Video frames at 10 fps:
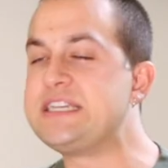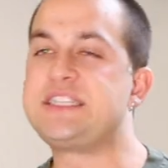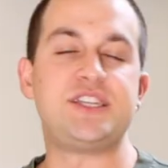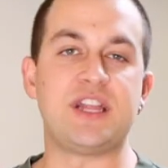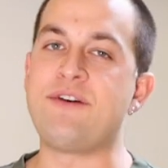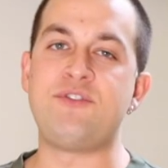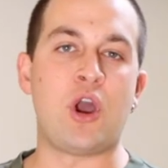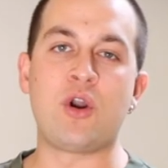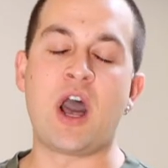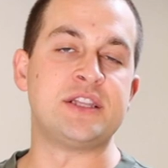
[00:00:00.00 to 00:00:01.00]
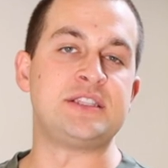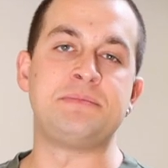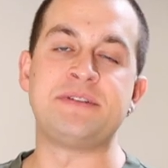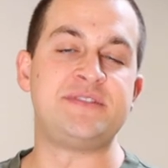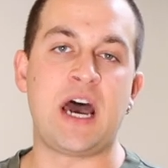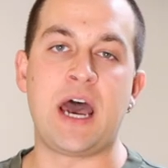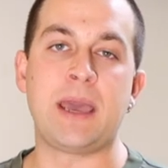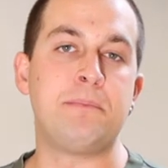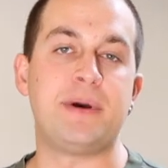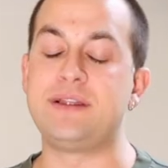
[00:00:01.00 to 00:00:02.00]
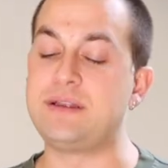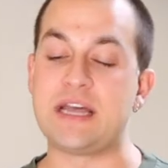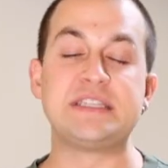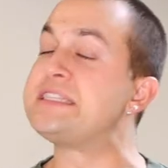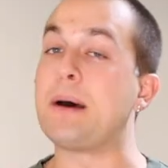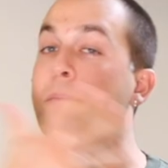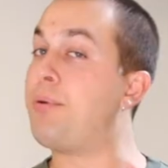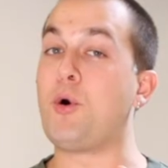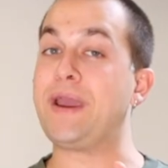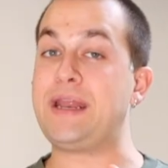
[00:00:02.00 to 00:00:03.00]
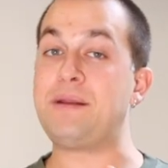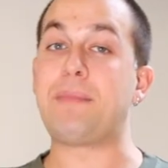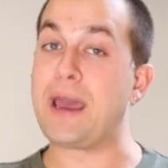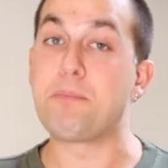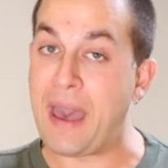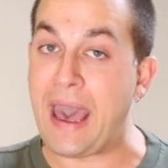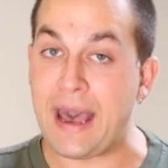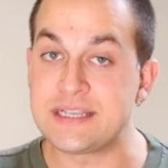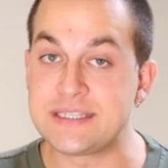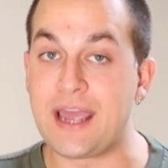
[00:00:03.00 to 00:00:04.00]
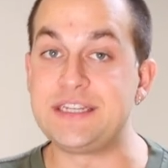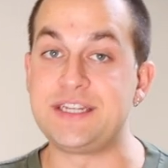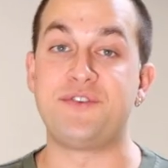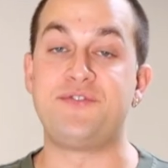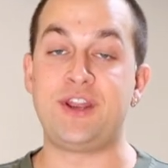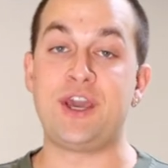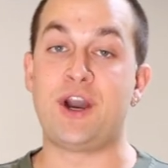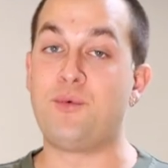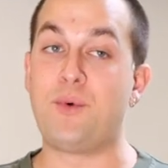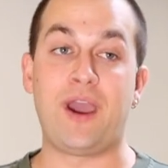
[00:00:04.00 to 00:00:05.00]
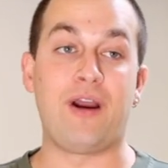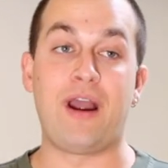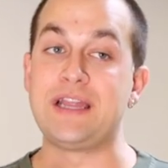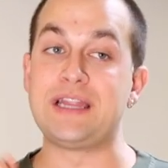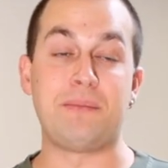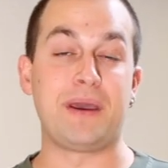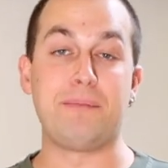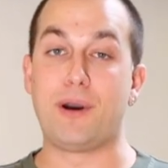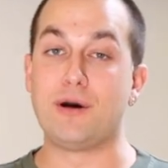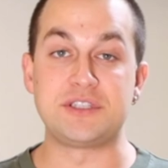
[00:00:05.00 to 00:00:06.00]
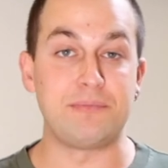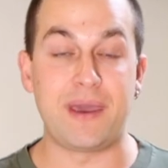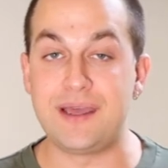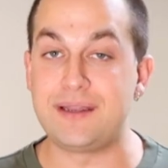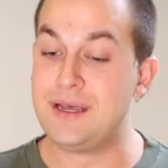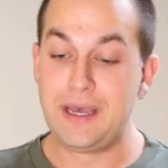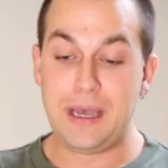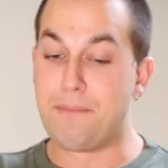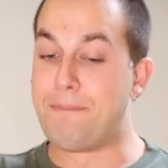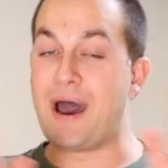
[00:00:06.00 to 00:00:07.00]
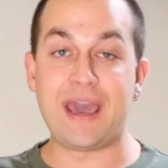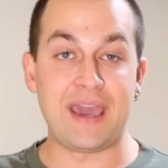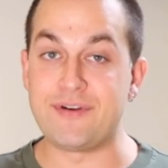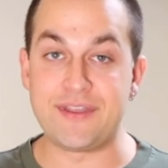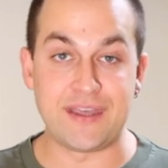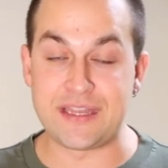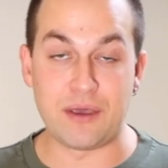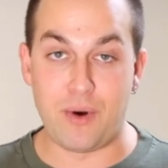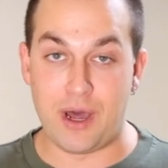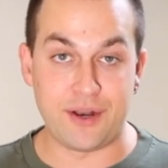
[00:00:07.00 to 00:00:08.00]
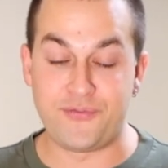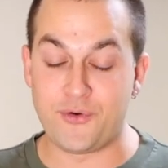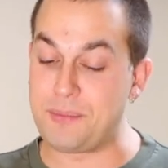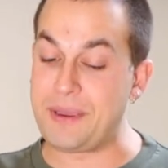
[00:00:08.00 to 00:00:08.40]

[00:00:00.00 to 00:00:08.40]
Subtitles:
still have no concept of time, but at some point in my past, I did a video where I let my Postmate buy everything they wanted for